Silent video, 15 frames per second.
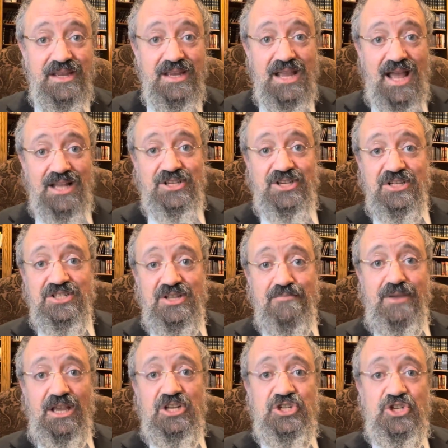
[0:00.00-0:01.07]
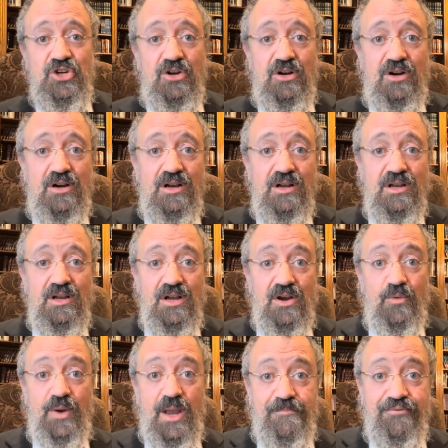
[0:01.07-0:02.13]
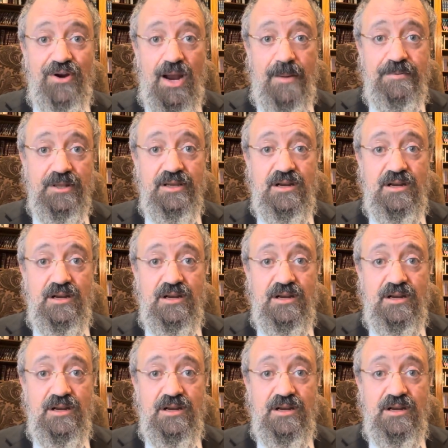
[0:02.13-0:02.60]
And just to make sure we are properly